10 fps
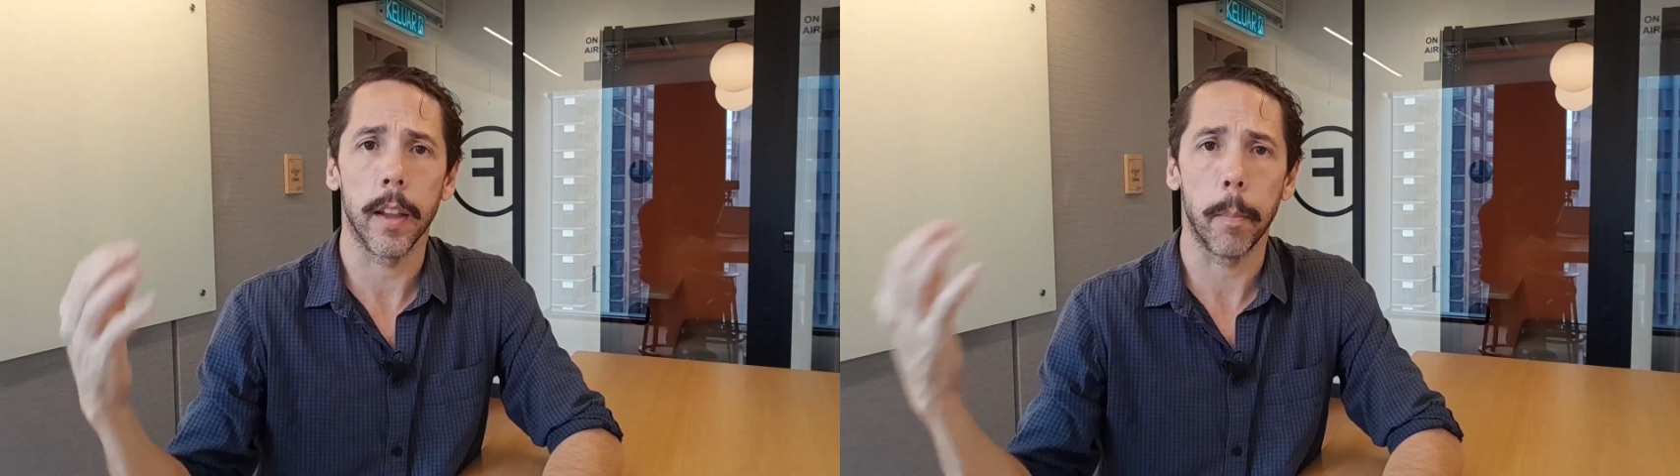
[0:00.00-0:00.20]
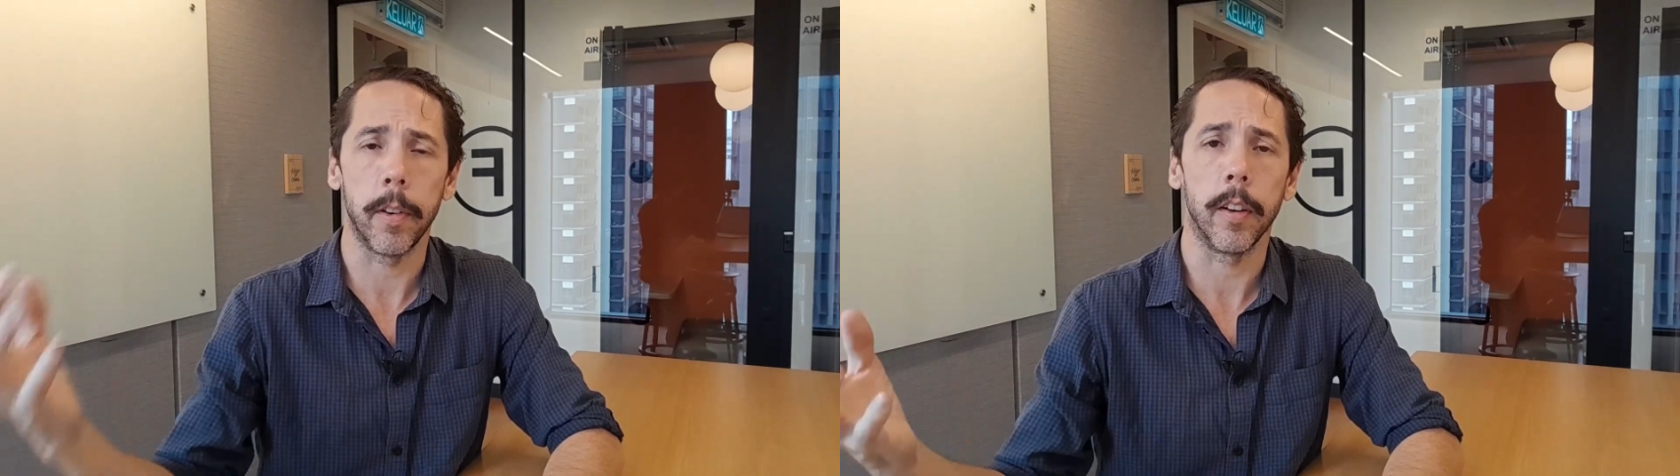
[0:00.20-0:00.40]

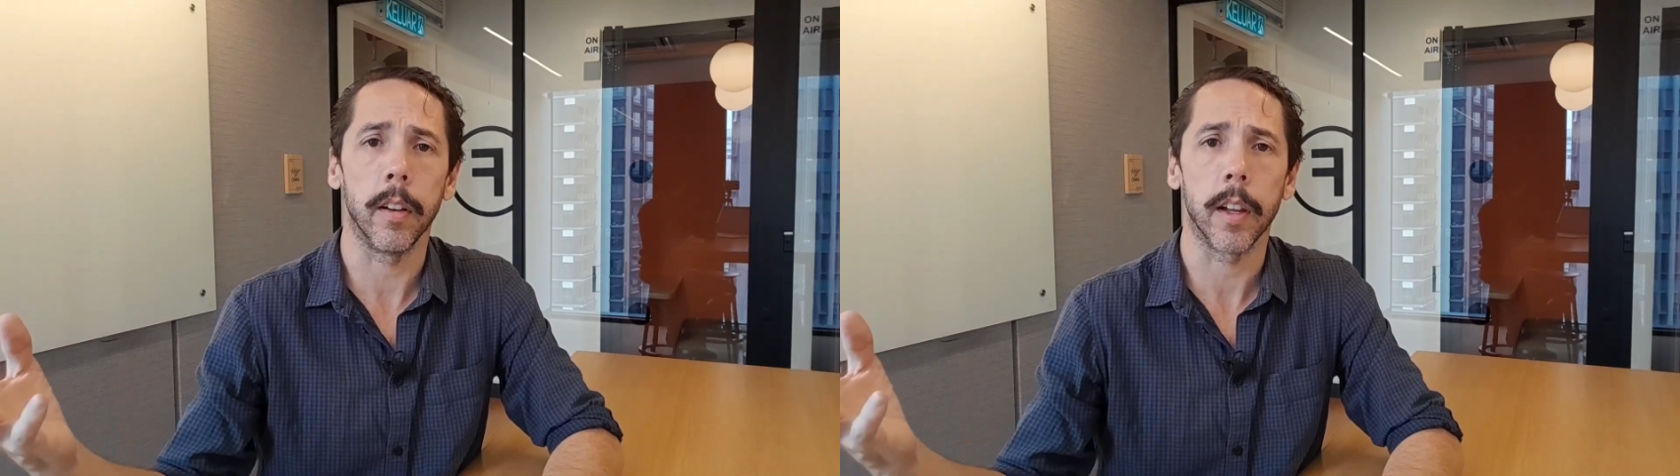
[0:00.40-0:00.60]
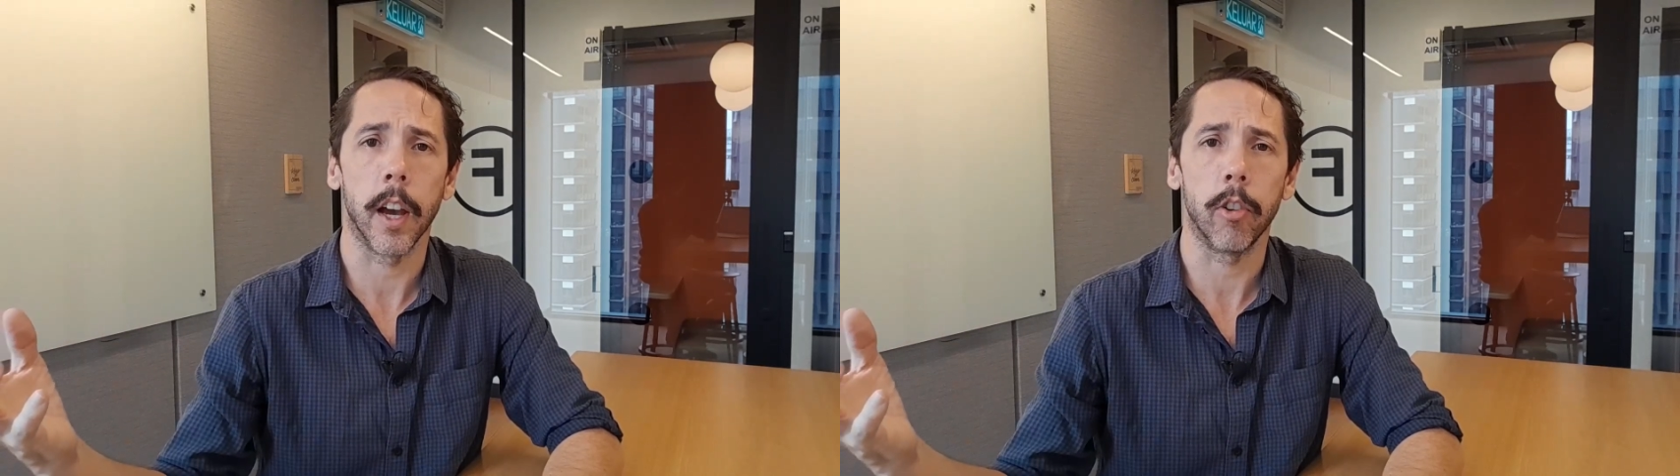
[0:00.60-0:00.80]
that
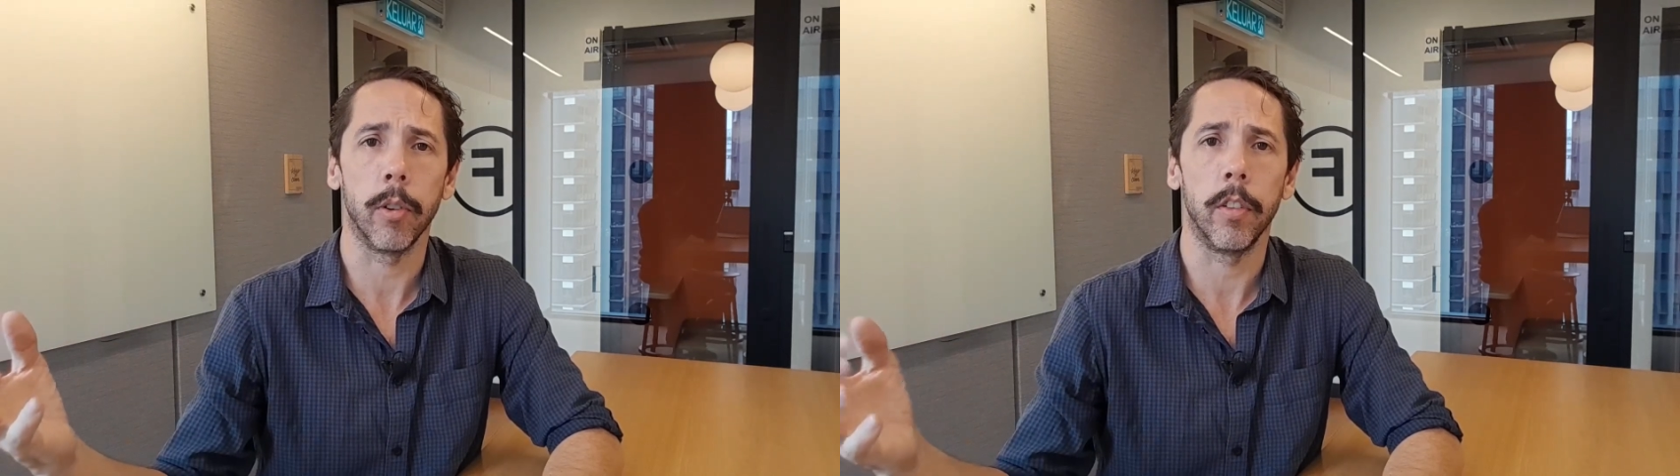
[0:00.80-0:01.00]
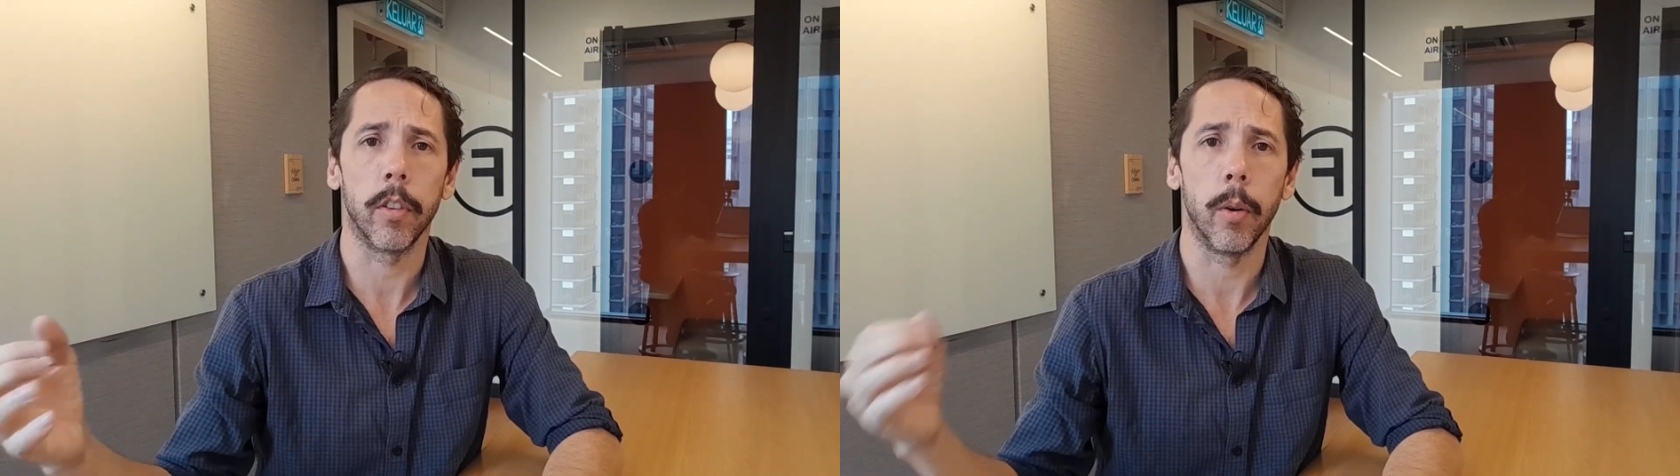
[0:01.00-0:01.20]
particular country
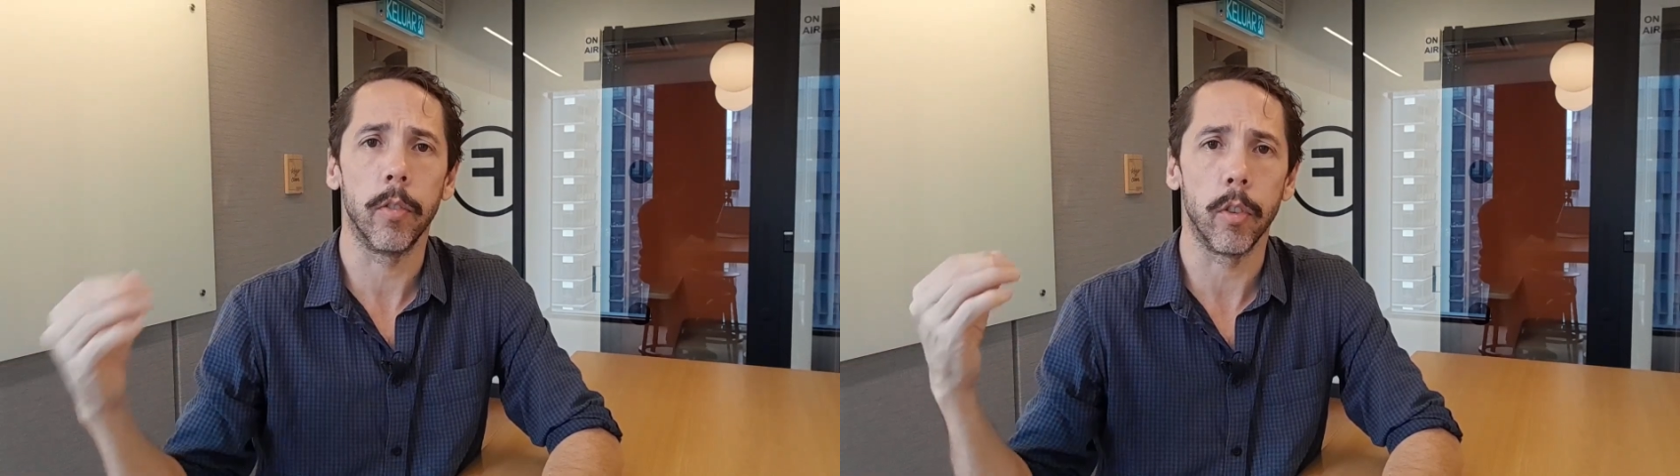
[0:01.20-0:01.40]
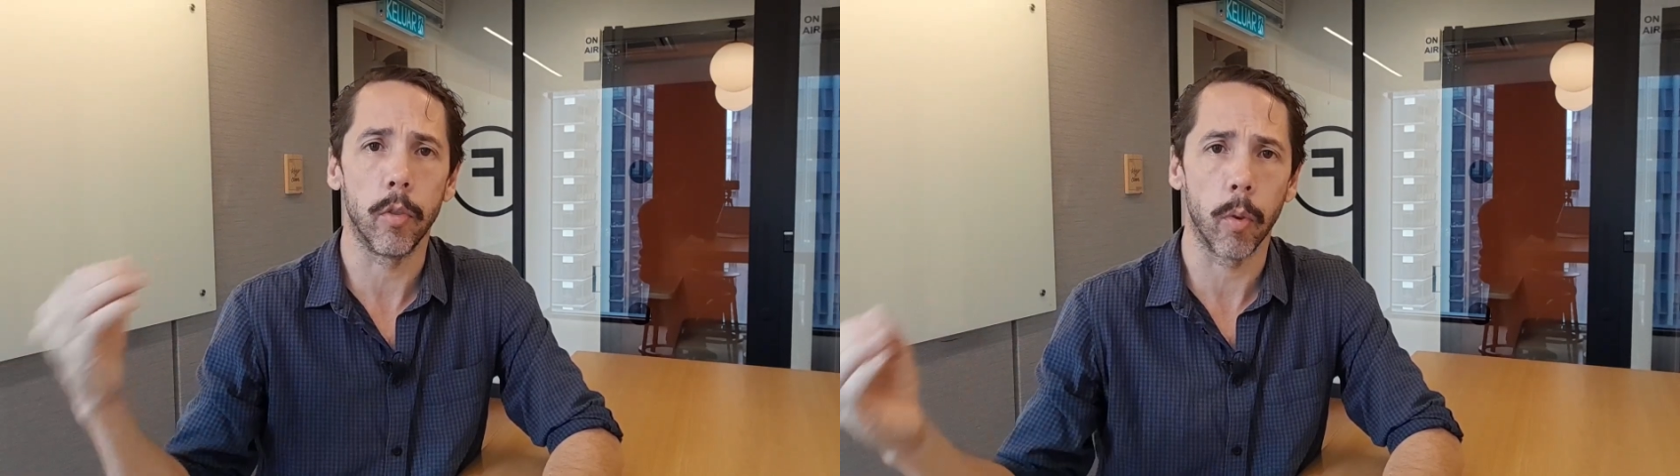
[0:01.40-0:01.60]
is going
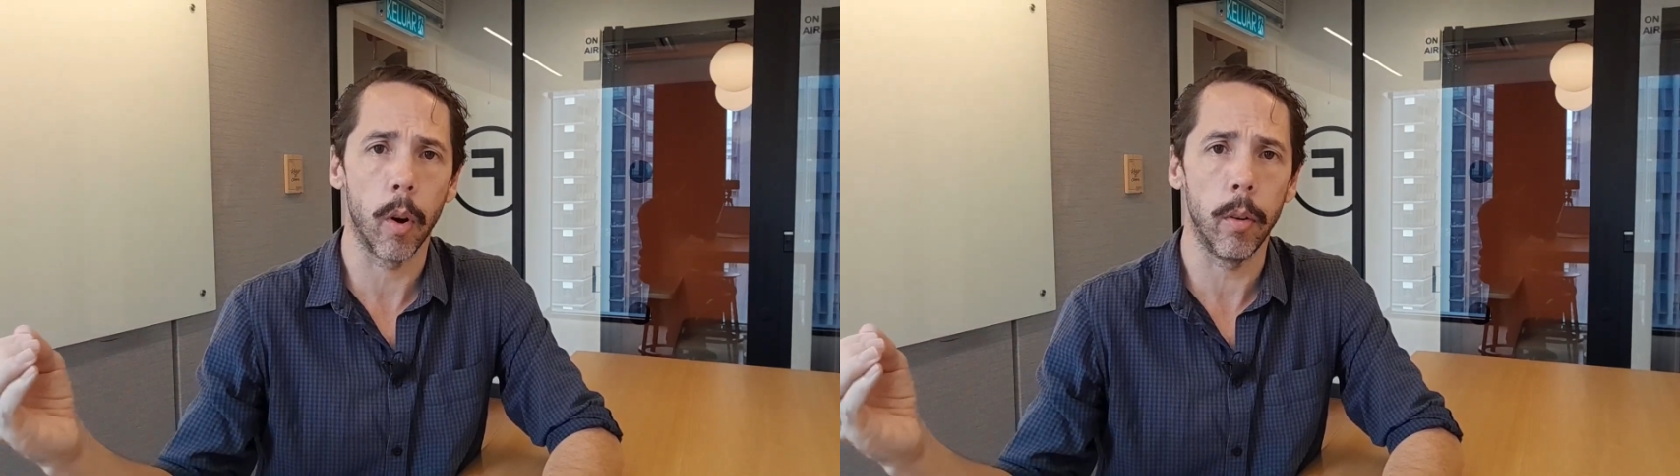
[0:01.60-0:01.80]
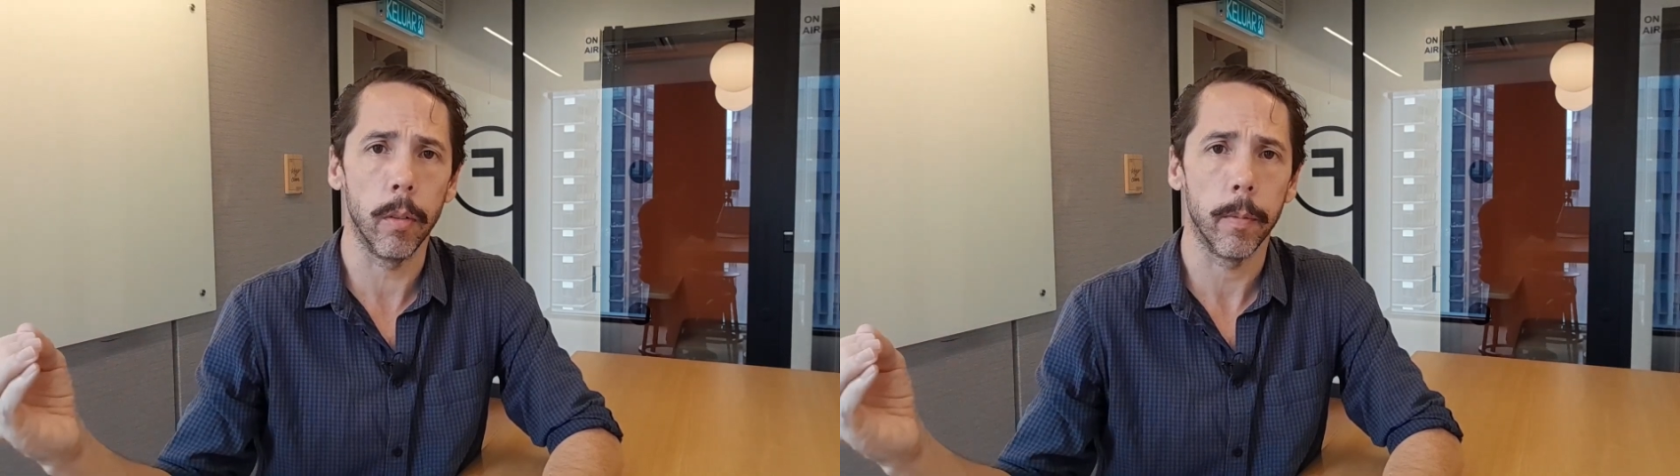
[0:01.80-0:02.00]
to
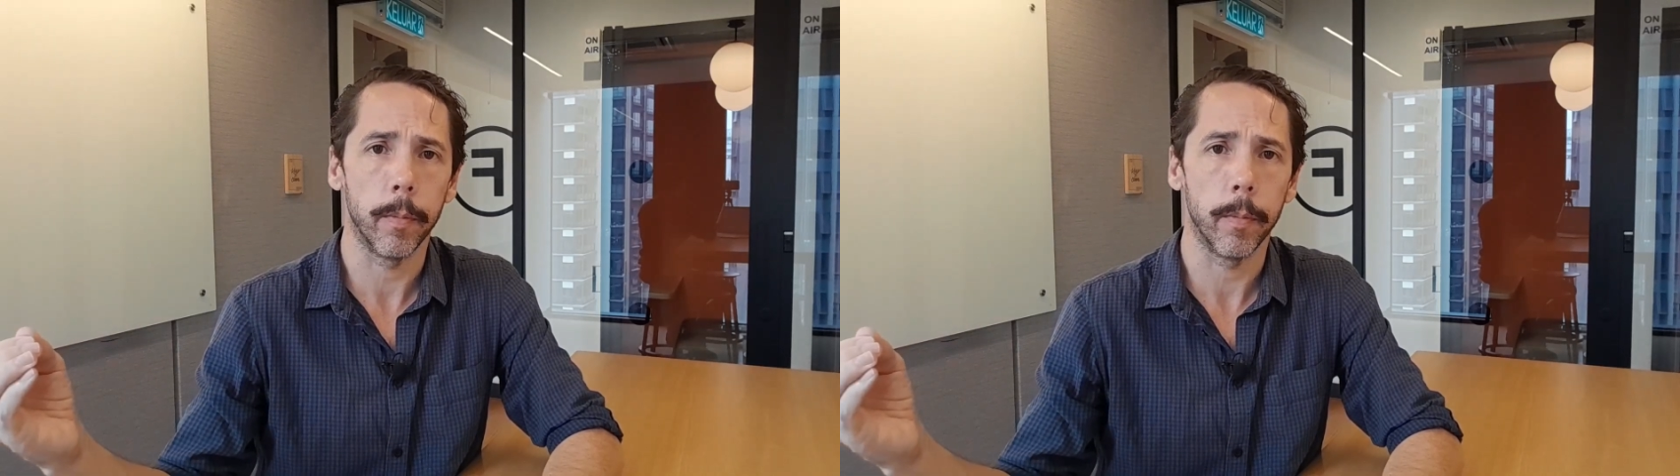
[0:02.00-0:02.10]
grow